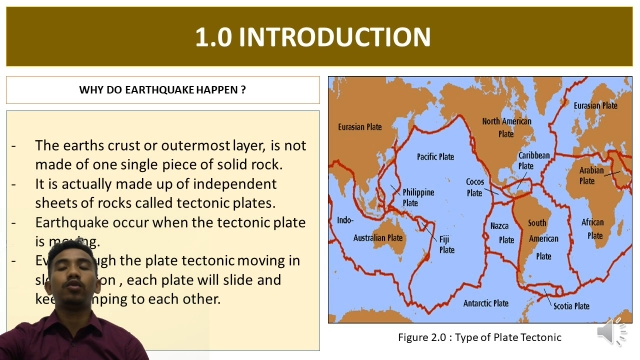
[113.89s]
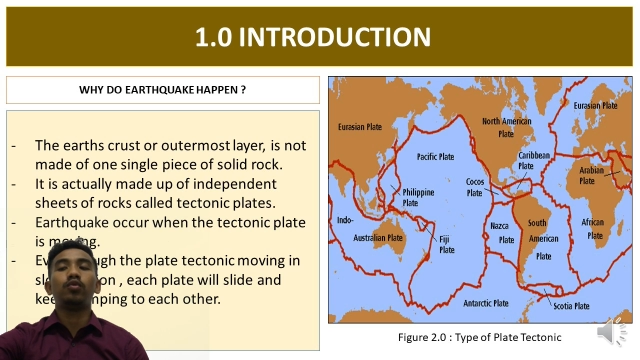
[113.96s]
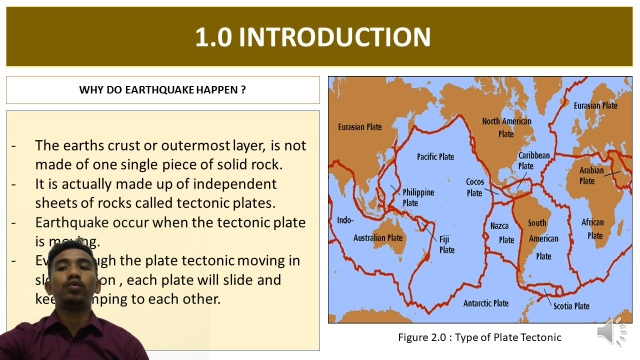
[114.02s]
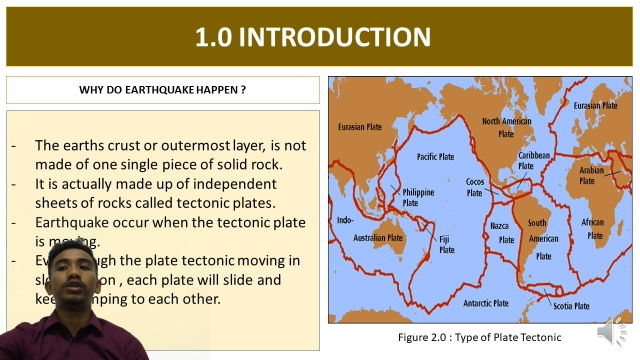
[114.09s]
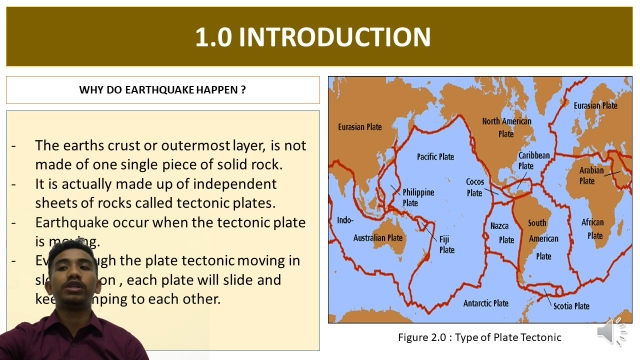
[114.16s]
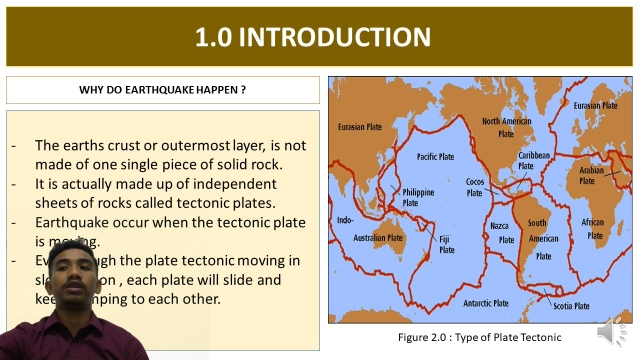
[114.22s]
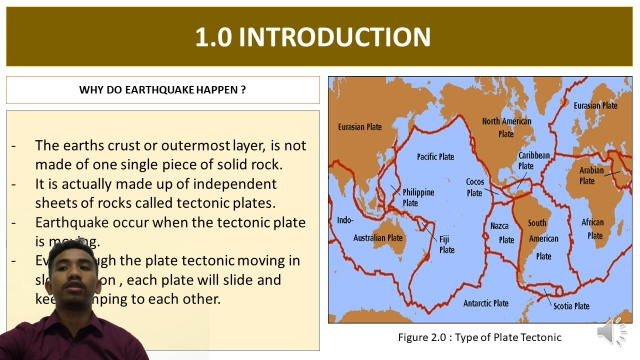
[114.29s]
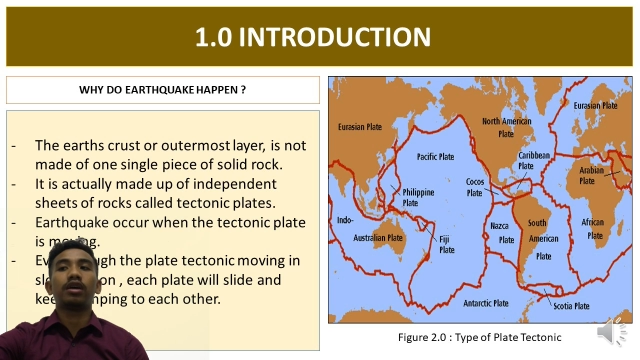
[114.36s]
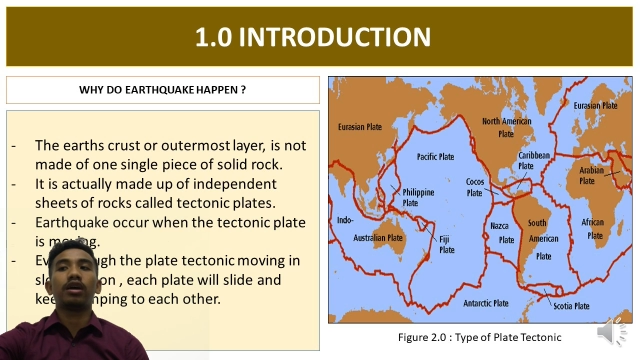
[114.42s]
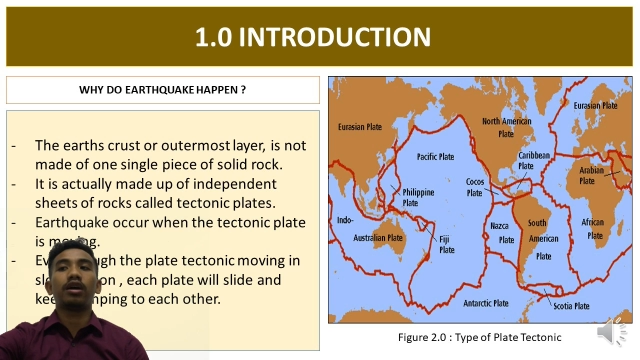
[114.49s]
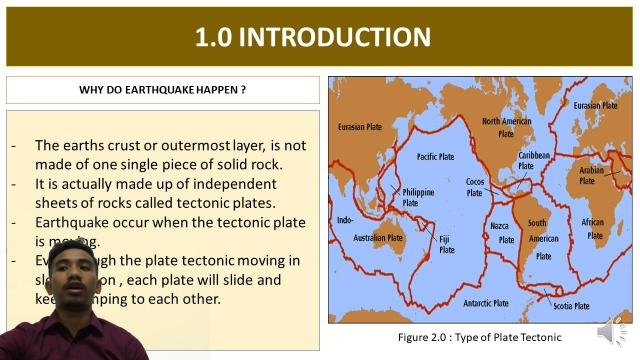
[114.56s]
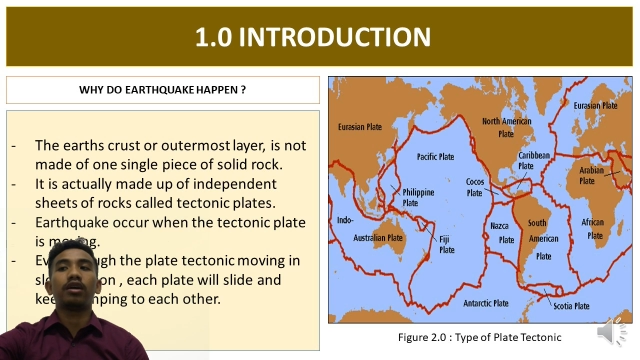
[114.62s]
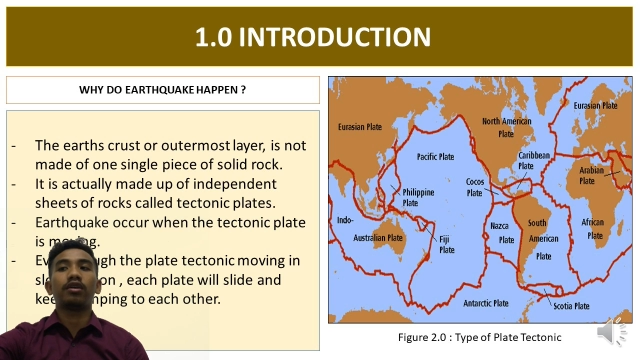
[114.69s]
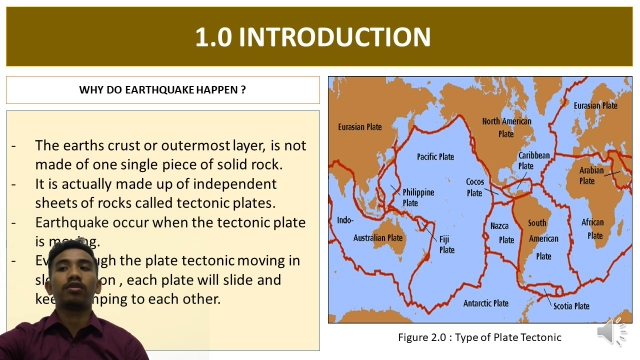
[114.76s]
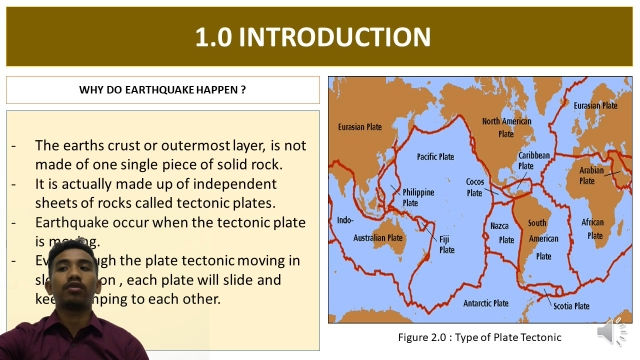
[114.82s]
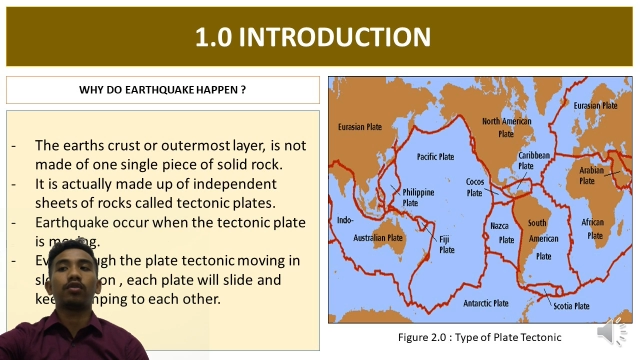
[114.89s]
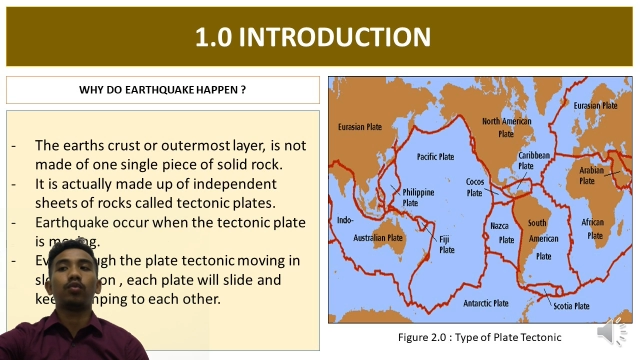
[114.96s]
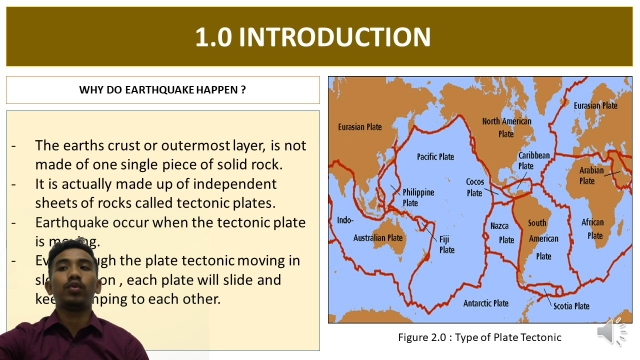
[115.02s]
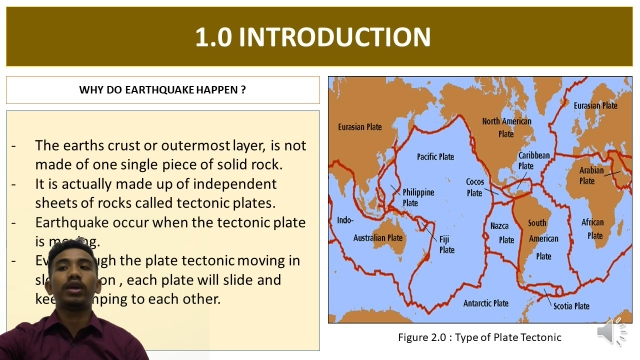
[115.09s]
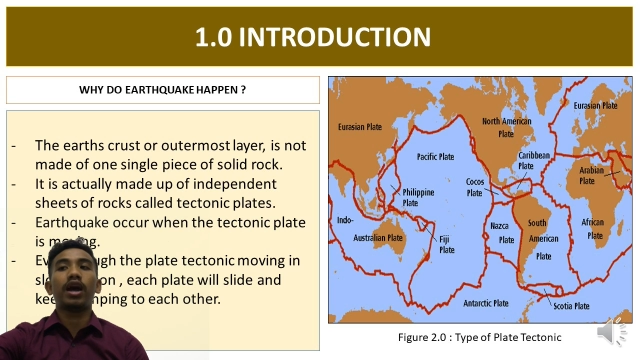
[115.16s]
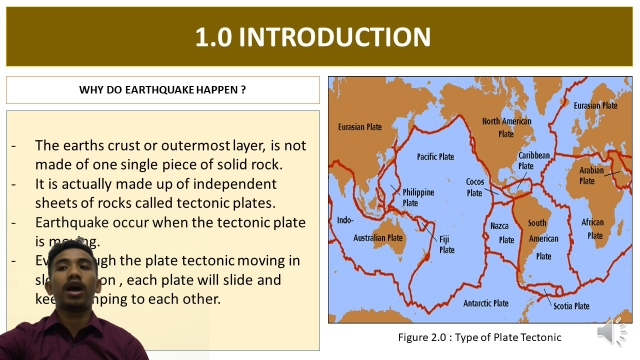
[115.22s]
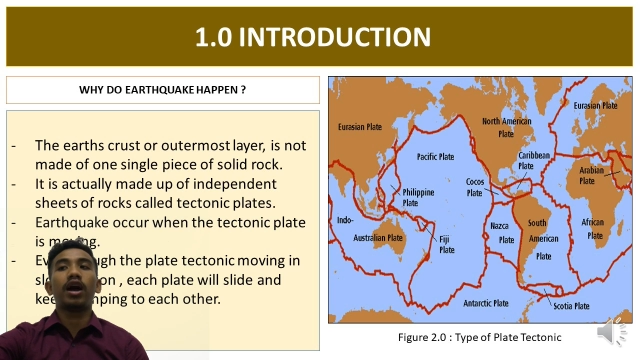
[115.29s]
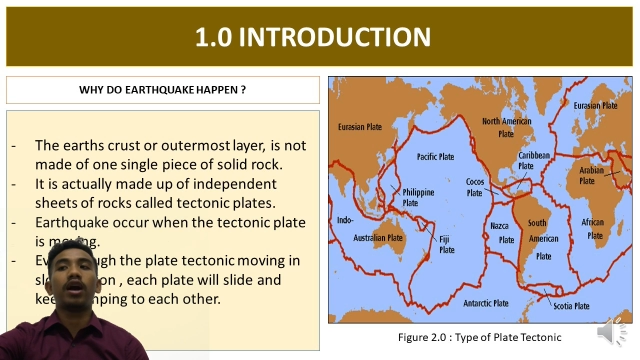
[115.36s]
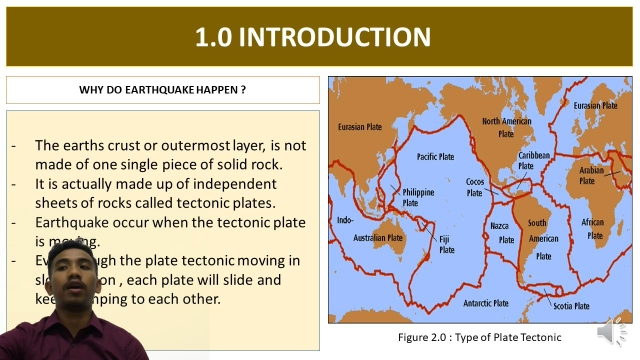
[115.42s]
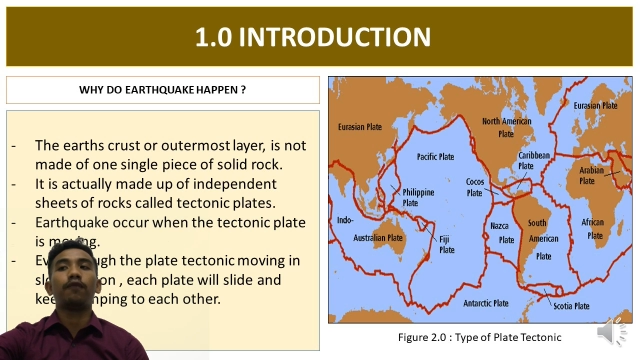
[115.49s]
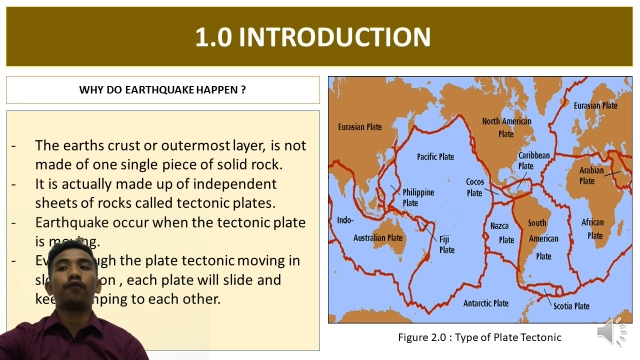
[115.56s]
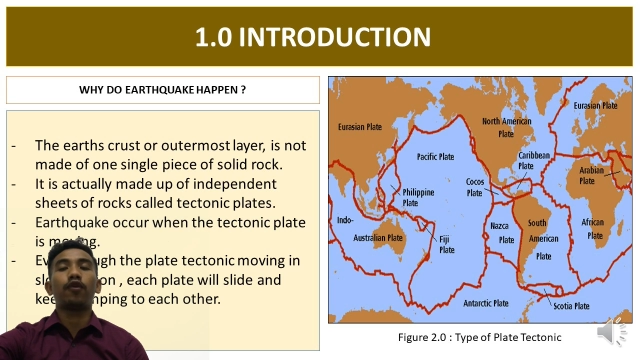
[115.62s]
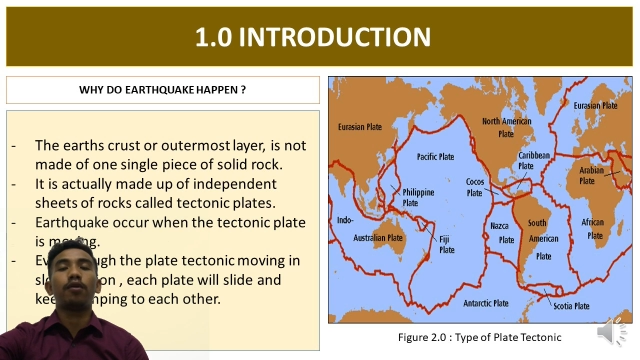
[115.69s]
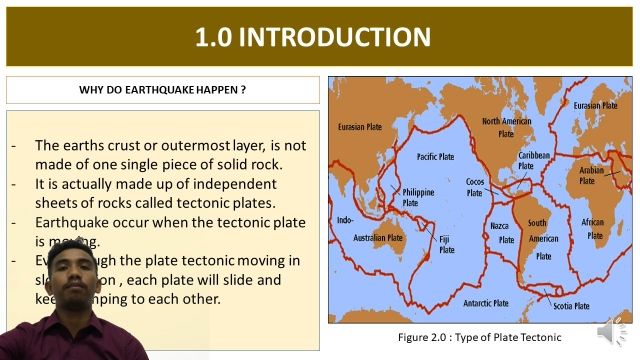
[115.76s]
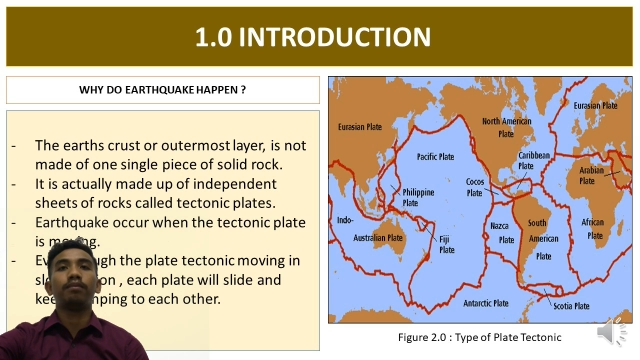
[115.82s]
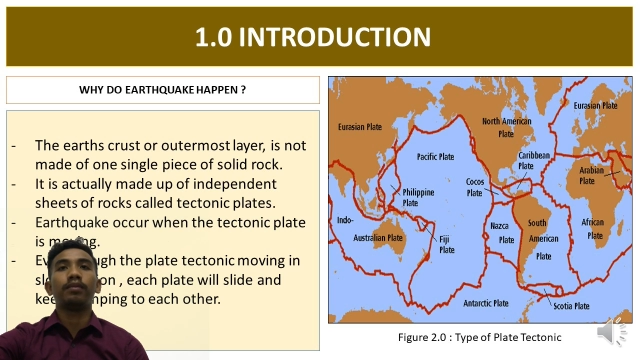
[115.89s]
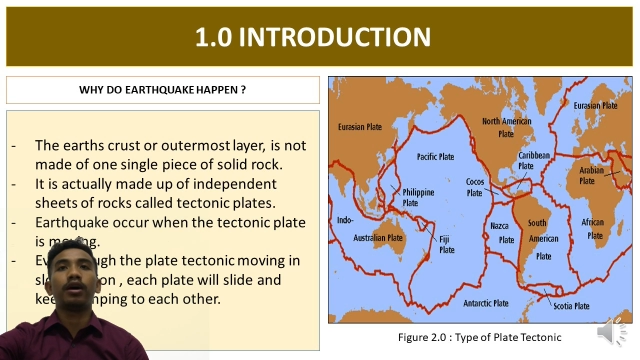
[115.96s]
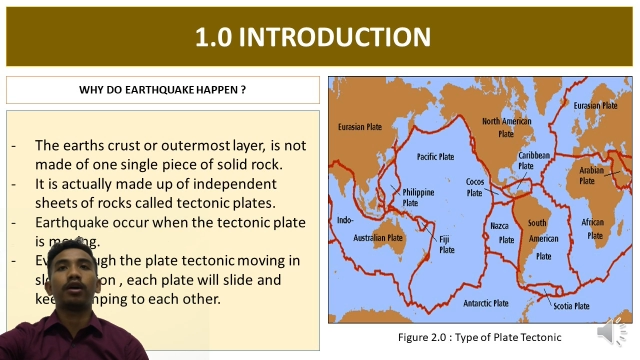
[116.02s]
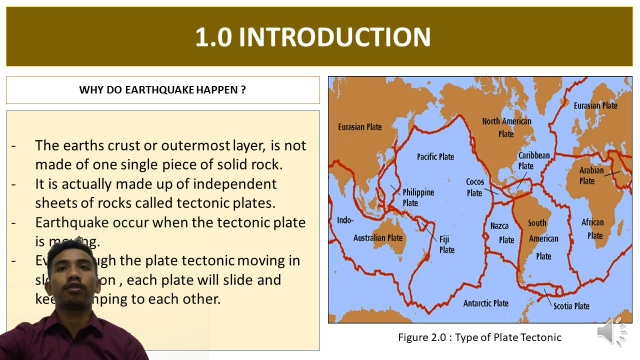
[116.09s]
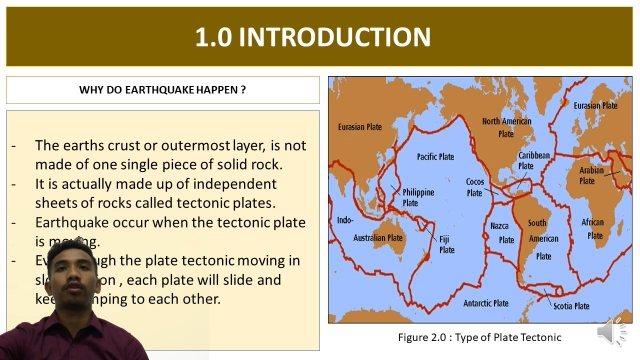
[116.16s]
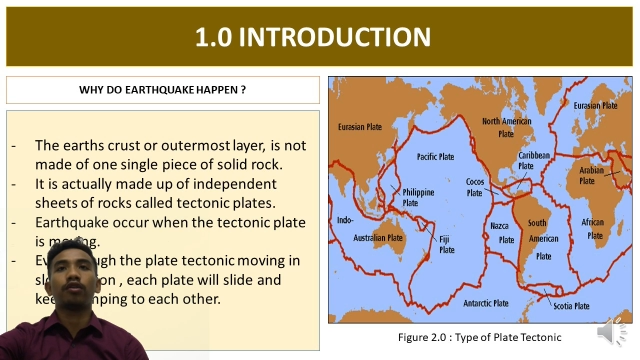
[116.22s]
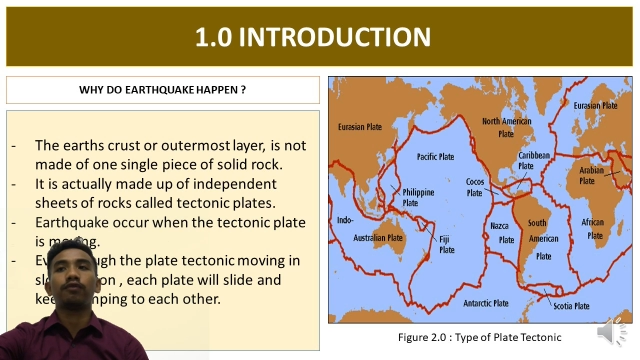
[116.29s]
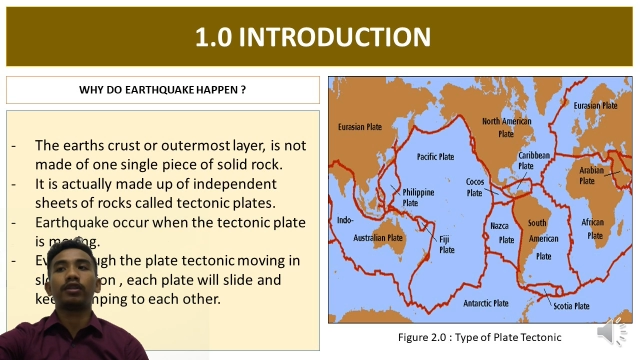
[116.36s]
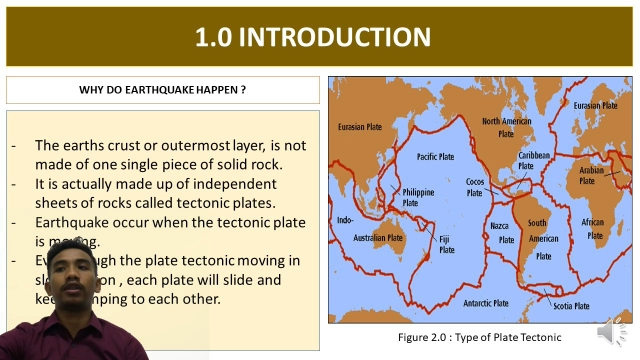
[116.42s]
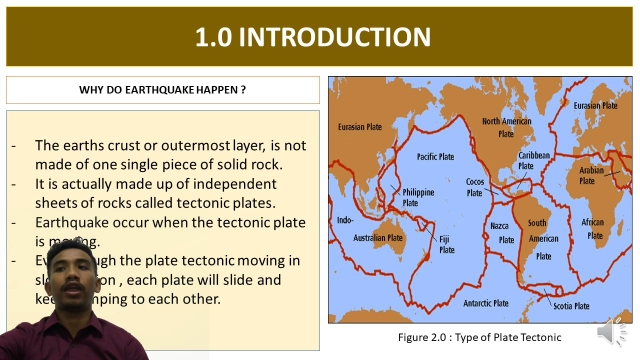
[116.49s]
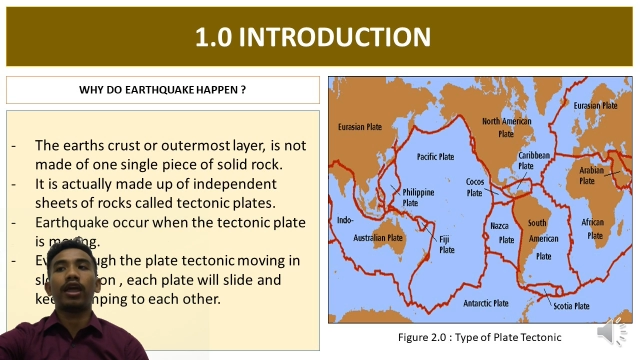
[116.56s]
which is we are from Southern